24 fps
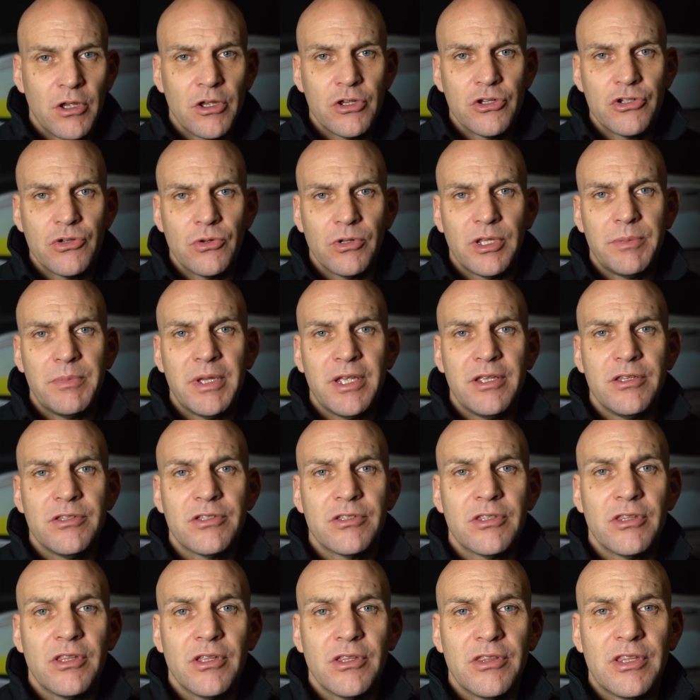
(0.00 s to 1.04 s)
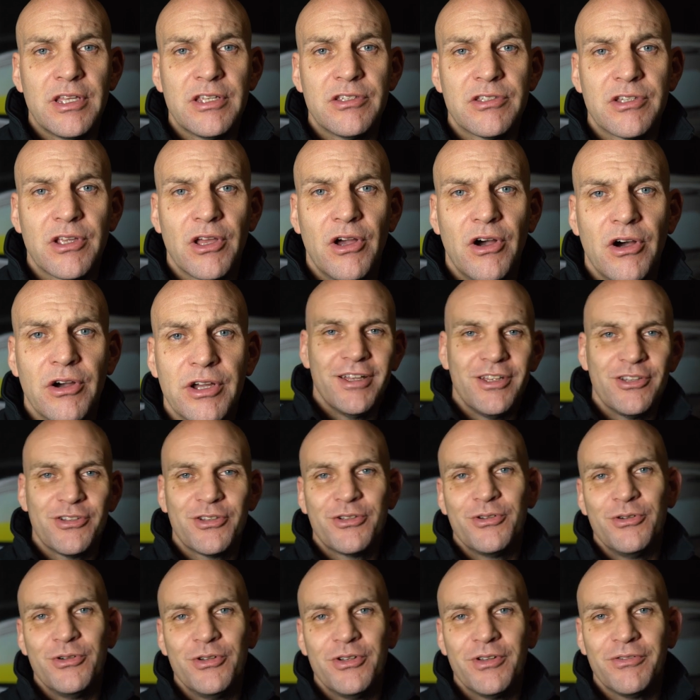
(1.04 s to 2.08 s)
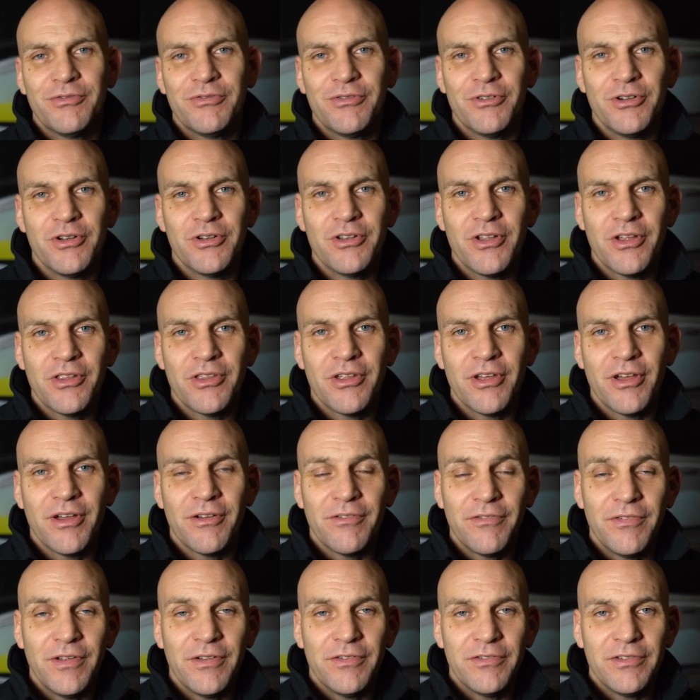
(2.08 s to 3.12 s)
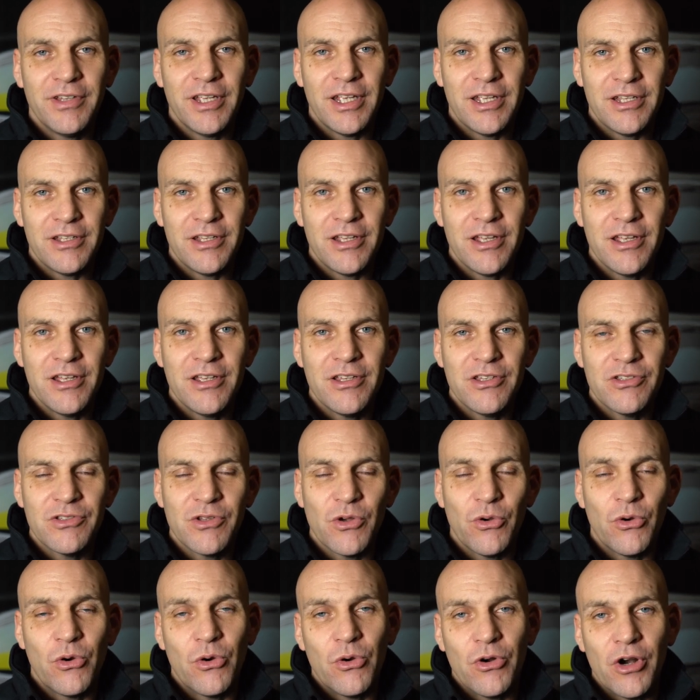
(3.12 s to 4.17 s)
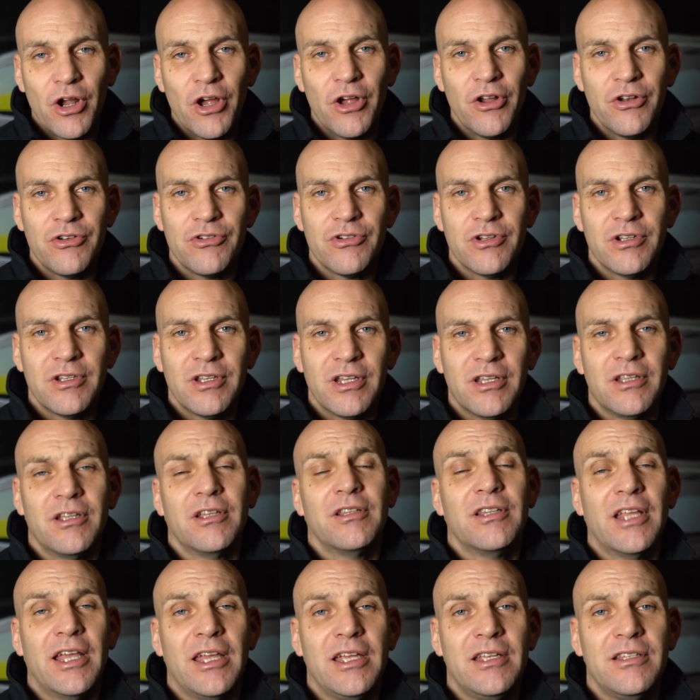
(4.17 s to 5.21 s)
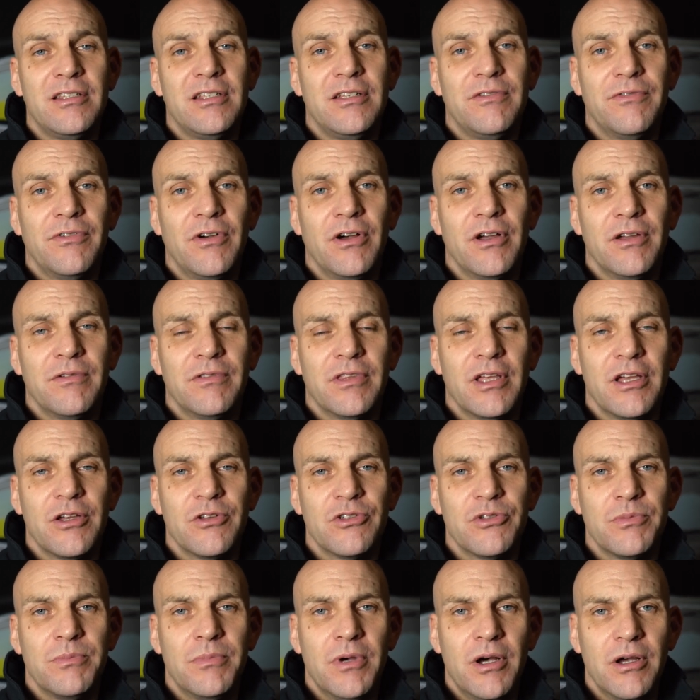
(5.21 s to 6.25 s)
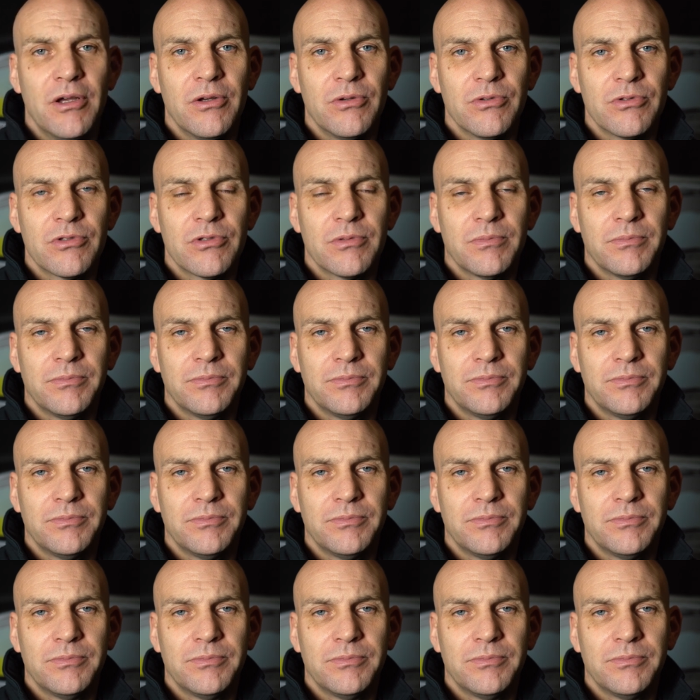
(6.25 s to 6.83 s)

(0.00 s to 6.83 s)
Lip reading: surely means that this car is good for another 15 years or 185,000 miles.